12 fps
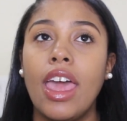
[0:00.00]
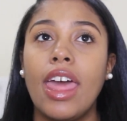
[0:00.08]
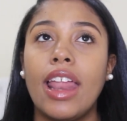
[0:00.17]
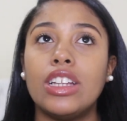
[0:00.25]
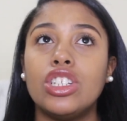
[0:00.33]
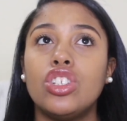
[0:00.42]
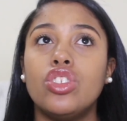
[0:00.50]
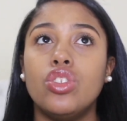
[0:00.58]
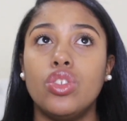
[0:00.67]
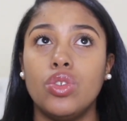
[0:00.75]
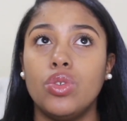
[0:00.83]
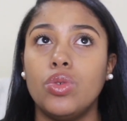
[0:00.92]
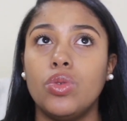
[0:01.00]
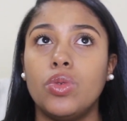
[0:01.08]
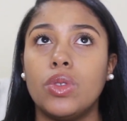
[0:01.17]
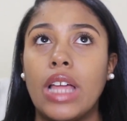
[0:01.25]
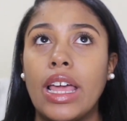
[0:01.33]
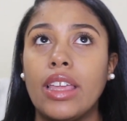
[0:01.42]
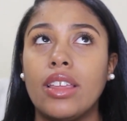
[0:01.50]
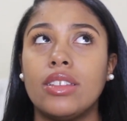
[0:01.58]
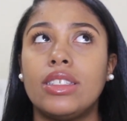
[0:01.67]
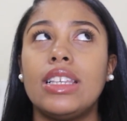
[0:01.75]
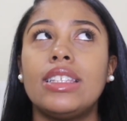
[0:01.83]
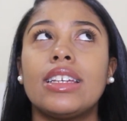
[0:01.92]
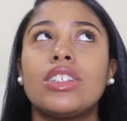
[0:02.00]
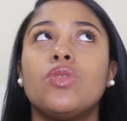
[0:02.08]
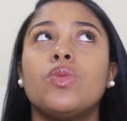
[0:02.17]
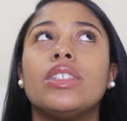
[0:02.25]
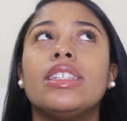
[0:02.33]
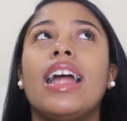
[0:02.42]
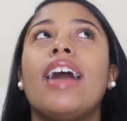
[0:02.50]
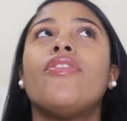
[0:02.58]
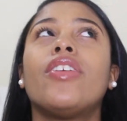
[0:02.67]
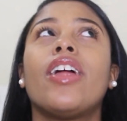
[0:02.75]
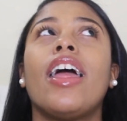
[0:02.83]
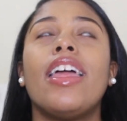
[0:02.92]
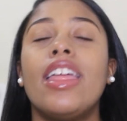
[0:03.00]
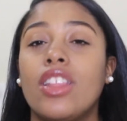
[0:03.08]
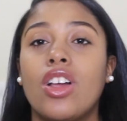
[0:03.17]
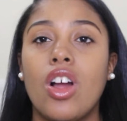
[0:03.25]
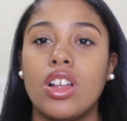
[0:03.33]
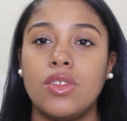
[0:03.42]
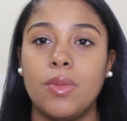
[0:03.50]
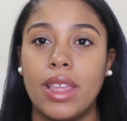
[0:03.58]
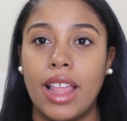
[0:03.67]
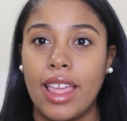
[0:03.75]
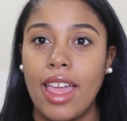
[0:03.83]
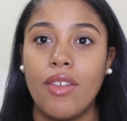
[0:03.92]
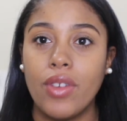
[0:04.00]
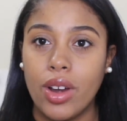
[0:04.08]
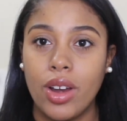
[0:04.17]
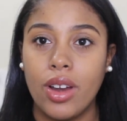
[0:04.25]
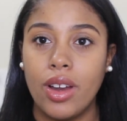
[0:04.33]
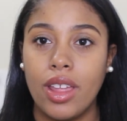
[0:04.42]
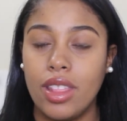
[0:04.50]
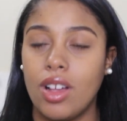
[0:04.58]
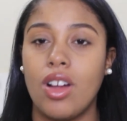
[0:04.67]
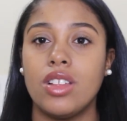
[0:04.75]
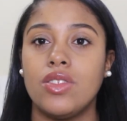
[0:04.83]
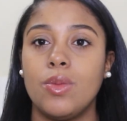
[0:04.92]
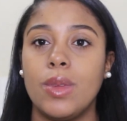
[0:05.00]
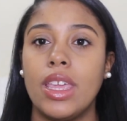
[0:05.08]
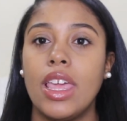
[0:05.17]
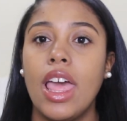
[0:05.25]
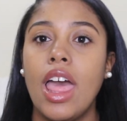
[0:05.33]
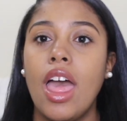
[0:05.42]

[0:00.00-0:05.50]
and I just knew, like, C-section was never in the cards for me, like, ever in the cards for me.